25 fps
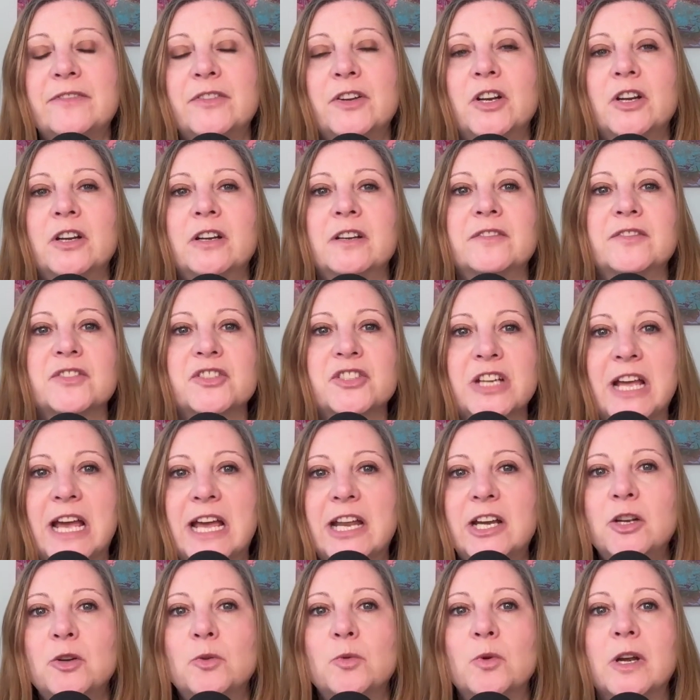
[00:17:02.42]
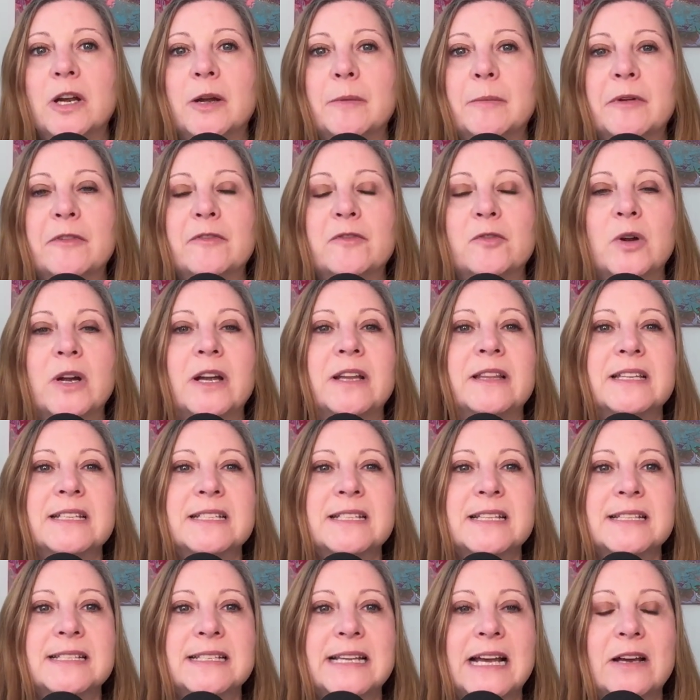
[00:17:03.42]
heard of shadow work before, and
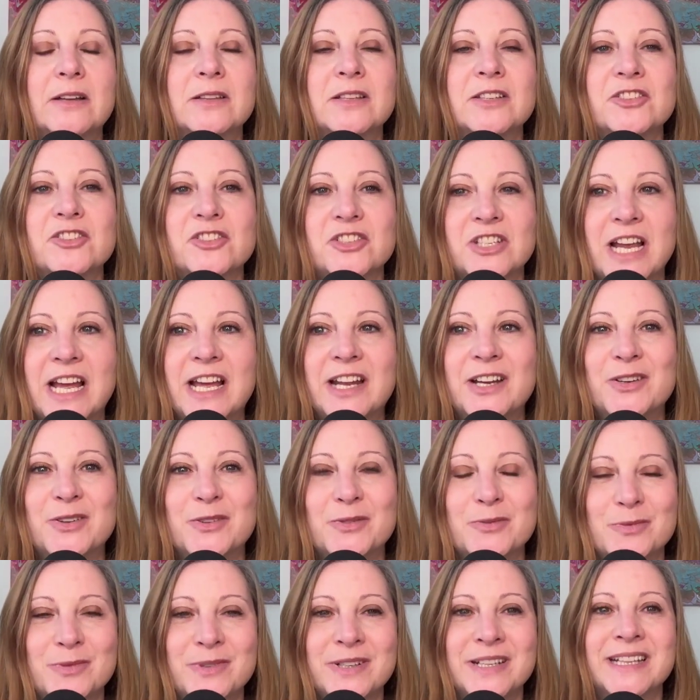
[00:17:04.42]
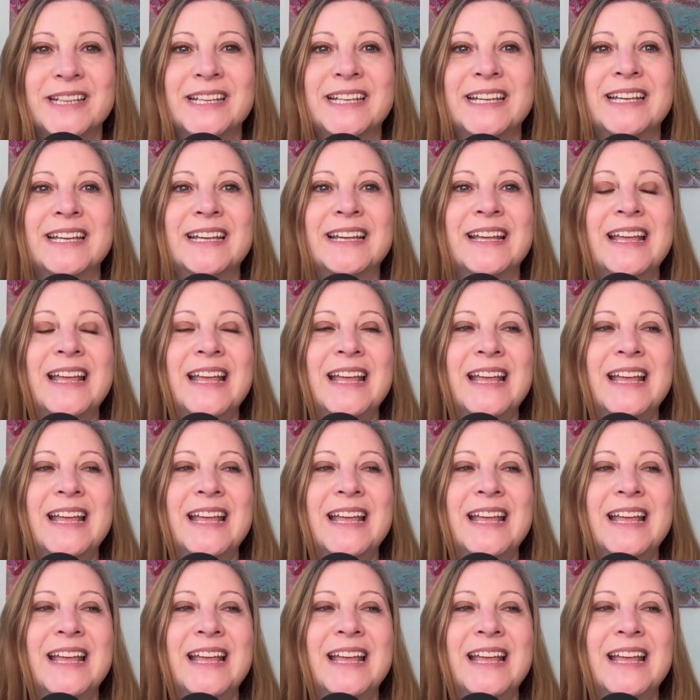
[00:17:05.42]
this is how the shadow really